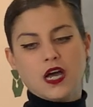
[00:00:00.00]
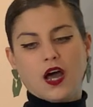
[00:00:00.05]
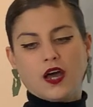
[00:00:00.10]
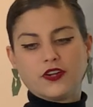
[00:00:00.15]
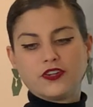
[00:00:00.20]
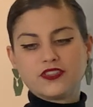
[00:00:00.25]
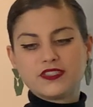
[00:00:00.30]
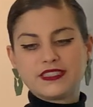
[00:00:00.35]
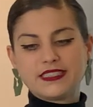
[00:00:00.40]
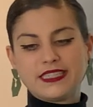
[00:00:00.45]

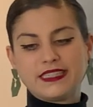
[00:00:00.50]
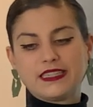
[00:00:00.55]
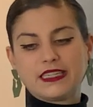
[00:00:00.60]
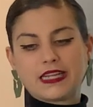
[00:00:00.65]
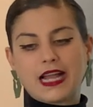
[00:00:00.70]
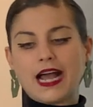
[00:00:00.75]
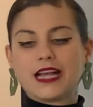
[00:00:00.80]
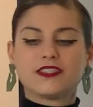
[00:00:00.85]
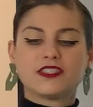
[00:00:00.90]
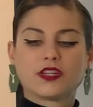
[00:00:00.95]
Understand the
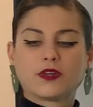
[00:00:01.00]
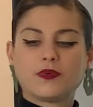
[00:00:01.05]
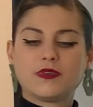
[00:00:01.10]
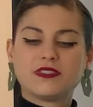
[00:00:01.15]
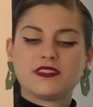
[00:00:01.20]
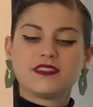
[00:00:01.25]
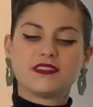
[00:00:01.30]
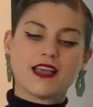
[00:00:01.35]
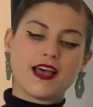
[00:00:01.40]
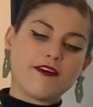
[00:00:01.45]

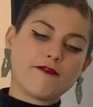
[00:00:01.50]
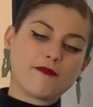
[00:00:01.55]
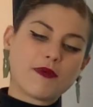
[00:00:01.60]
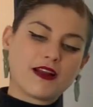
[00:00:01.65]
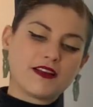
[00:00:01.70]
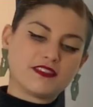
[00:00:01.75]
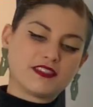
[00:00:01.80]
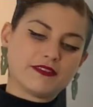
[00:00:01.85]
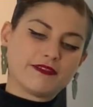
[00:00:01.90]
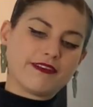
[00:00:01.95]
consequences of
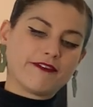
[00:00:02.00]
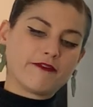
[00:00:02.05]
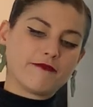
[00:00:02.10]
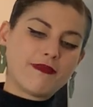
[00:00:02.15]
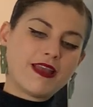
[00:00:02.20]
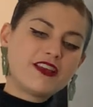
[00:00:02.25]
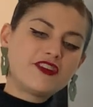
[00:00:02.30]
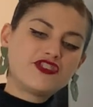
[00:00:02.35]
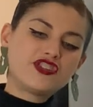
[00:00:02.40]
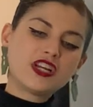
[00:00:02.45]
Protestant
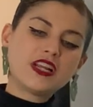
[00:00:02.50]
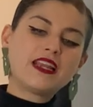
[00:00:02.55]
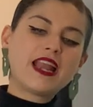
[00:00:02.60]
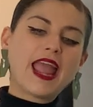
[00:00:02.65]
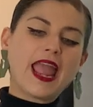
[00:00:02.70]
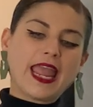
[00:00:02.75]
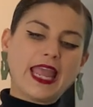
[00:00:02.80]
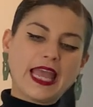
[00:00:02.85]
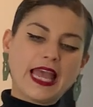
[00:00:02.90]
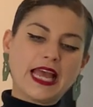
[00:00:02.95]
Reformation
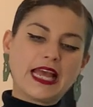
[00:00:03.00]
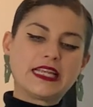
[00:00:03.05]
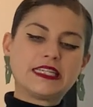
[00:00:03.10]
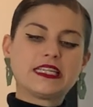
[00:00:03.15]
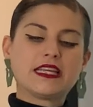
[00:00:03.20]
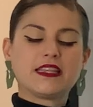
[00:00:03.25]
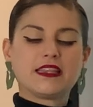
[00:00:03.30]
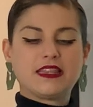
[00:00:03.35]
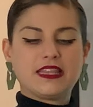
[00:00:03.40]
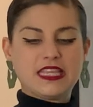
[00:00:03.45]
and
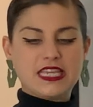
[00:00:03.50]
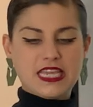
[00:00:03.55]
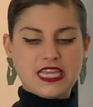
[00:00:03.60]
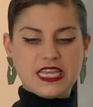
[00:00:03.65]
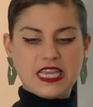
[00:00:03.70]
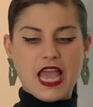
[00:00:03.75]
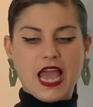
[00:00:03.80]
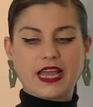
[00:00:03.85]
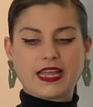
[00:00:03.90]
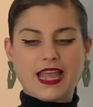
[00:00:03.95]

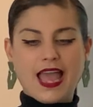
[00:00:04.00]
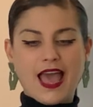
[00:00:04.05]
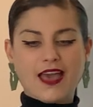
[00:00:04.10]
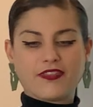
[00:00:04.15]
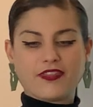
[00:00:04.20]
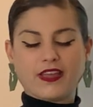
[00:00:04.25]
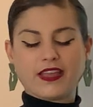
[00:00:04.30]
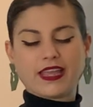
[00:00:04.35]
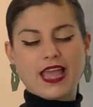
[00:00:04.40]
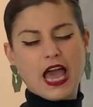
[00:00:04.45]
the
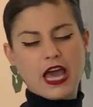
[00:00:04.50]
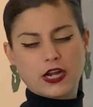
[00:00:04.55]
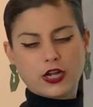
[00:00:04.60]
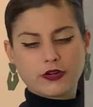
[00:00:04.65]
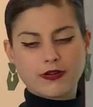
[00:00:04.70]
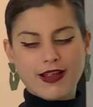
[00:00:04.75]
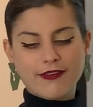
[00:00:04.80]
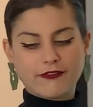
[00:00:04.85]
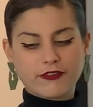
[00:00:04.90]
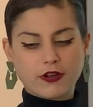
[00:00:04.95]
Catholic
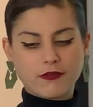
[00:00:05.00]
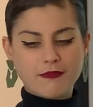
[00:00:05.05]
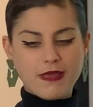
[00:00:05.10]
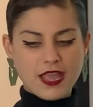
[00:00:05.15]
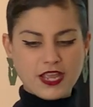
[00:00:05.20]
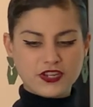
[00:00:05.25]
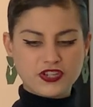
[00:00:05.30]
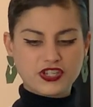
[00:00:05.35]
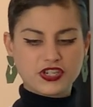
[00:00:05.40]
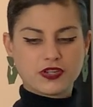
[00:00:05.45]

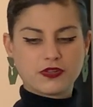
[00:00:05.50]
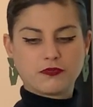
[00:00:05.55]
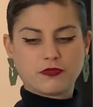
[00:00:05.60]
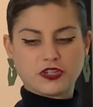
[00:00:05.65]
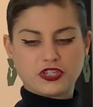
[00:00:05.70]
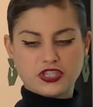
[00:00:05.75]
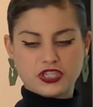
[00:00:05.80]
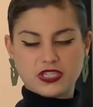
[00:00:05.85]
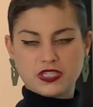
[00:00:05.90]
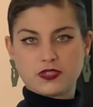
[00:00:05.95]
Counter-Reformation,
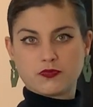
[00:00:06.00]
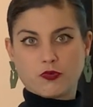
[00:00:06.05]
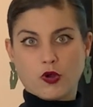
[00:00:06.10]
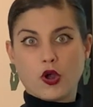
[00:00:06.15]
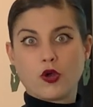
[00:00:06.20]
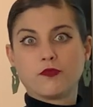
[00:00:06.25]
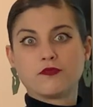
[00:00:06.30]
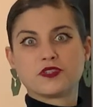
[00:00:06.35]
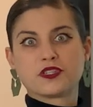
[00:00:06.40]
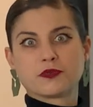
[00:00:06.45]
which is
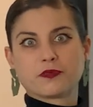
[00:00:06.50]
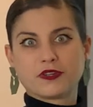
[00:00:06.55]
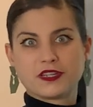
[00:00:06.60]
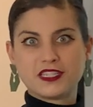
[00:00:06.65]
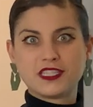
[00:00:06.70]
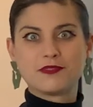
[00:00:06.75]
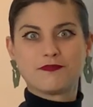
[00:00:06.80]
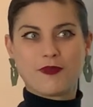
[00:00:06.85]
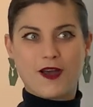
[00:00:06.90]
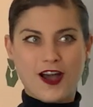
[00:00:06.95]
Rome's
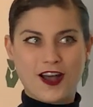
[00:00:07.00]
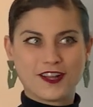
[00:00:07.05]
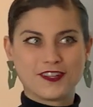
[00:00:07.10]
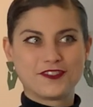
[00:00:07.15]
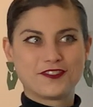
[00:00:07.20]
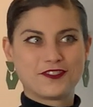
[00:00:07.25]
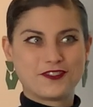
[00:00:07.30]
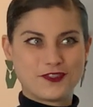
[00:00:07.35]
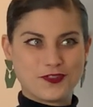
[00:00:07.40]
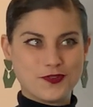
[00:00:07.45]

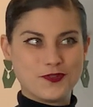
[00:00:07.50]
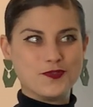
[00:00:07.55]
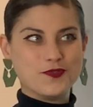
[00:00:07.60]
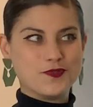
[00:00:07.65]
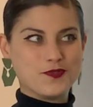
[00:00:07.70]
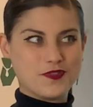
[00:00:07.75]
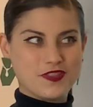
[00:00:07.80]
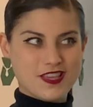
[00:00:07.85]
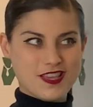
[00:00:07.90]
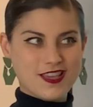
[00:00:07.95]
response
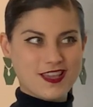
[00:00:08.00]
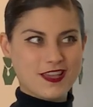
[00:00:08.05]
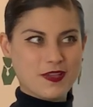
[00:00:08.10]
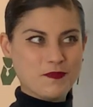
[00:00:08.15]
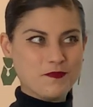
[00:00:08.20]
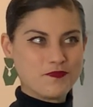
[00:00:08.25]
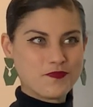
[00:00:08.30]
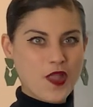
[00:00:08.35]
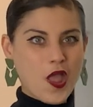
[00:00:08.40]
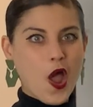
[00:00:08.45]
to the
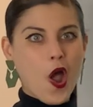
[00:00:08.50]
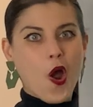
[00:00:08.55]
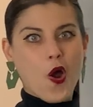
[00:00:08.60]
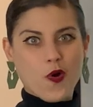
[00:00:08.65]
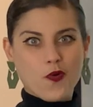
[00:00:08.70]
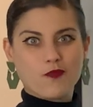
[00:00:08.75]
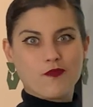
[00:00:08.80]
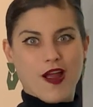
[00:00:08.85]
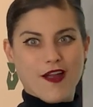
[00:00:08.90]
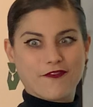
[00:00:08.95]

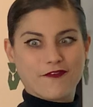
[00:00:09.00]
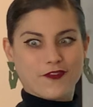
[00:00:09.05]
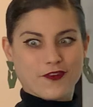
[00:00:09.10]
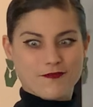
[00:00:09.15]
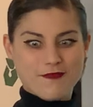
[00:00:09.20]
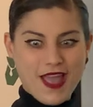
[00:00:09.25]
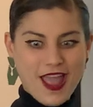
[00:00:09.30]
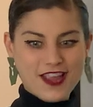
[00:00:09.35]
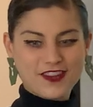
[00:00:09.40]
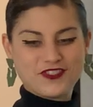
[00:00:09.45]

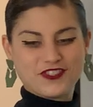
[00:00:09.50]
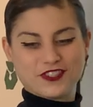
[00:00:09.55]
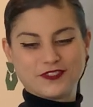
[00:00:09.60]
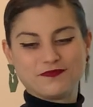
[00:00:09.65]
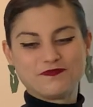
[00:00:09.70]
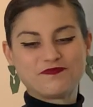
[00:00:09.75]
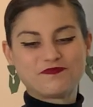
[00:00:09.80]
Reformation.